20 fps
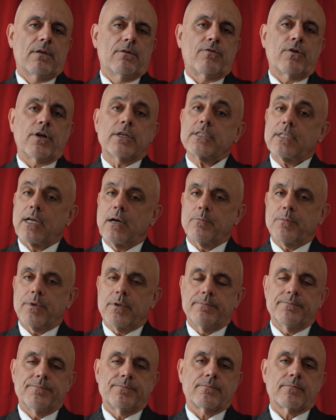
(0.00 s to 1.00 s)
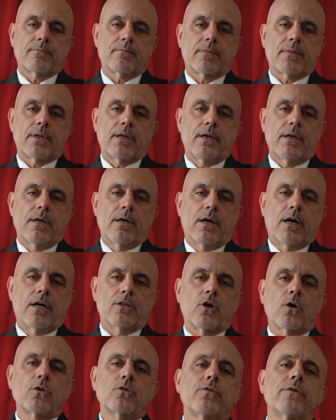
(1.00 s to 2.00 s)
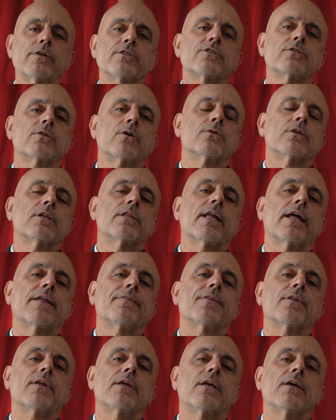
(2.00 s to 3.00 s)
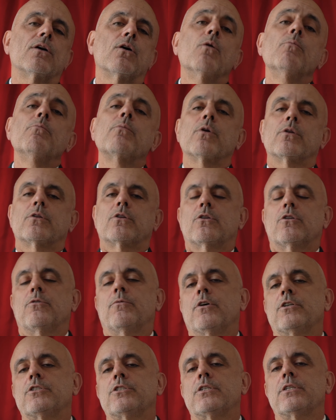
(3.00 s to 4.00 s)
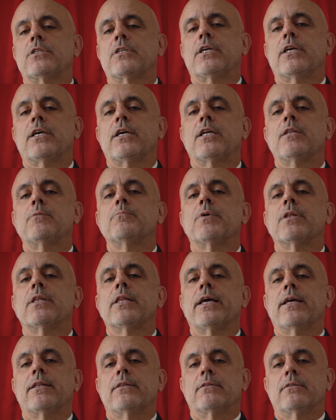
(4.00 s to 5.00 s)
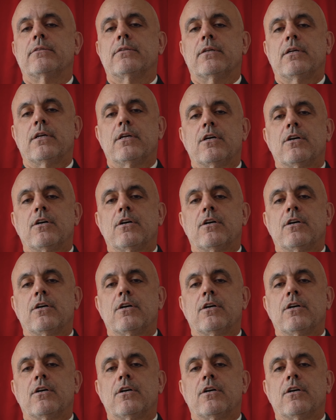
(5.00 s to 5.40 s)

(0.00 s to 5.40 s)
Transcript: For example, a doctoral student at the Humboldt University in Berlin